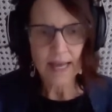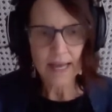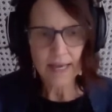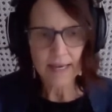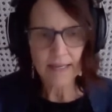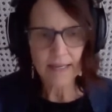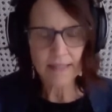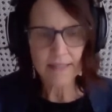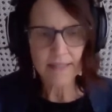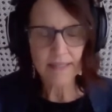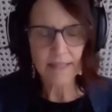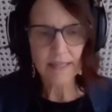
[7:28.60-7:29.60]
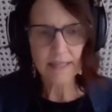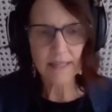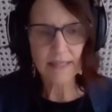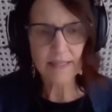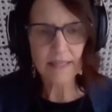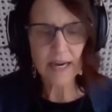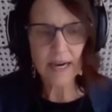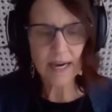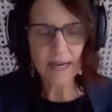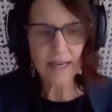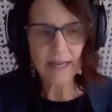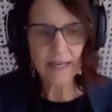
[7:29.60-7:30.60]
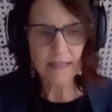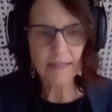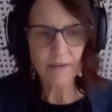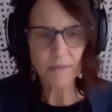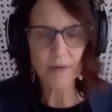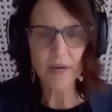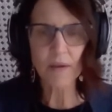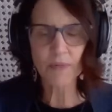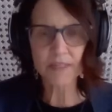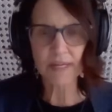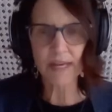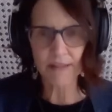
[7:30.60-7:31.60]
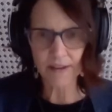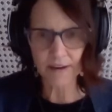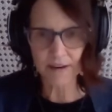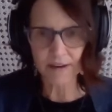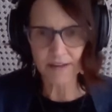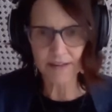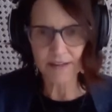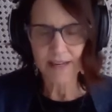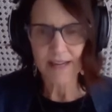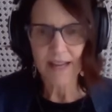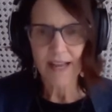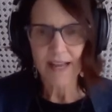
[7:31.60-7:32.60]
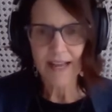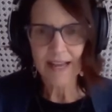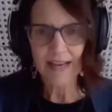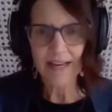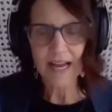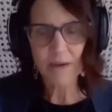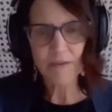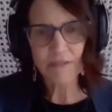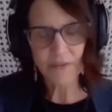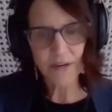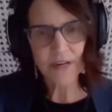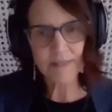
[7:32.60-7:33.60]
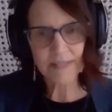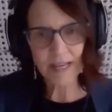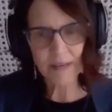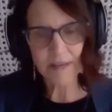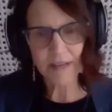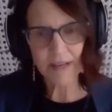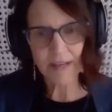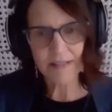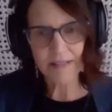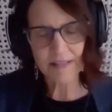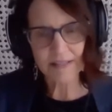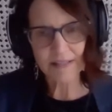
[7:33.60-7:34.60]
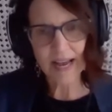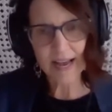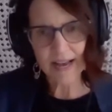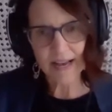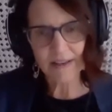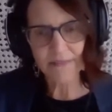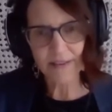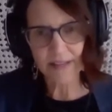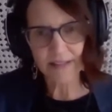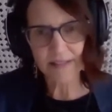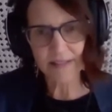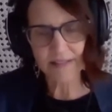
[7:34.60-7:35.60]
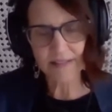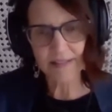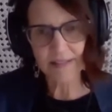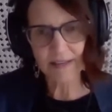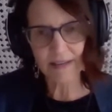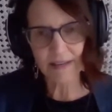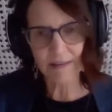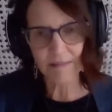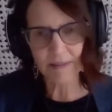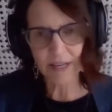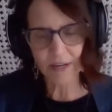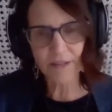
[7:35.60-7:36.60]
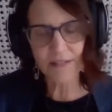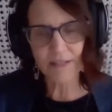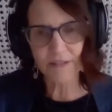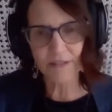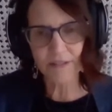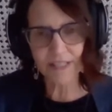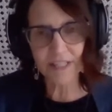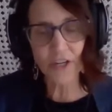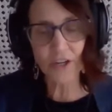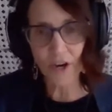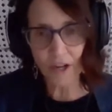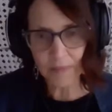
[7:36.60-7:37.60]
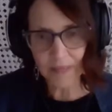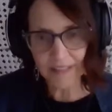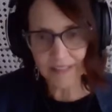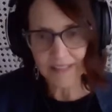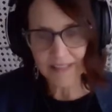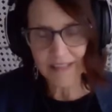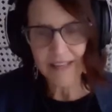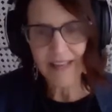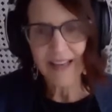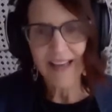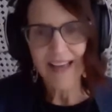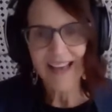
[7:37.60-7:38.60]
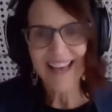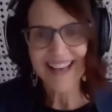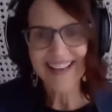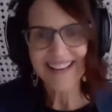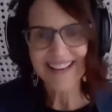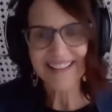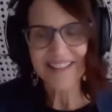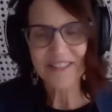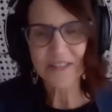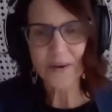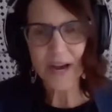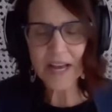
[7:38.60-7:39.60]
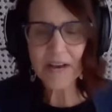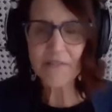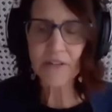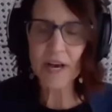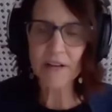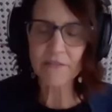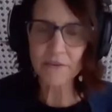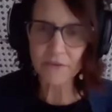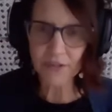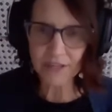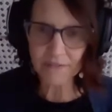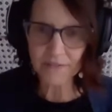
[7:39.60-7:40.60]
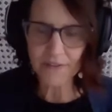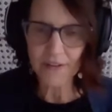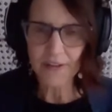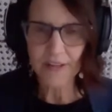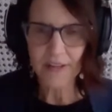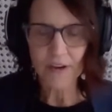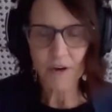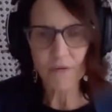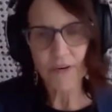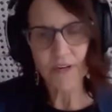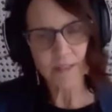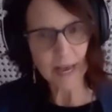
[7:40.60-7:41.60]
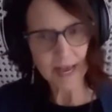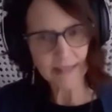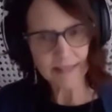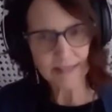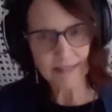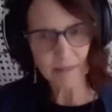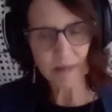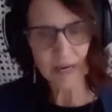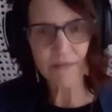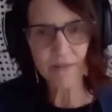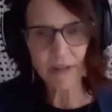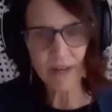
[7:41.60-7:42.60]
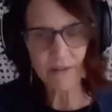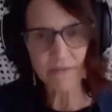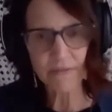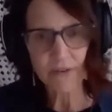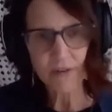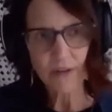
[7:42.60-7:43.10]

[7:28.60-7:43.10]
and he died when I was not there. And I was very upset because the staff at this care center didn't call me. And so I have a lot of grief over his passing, but I have a lot of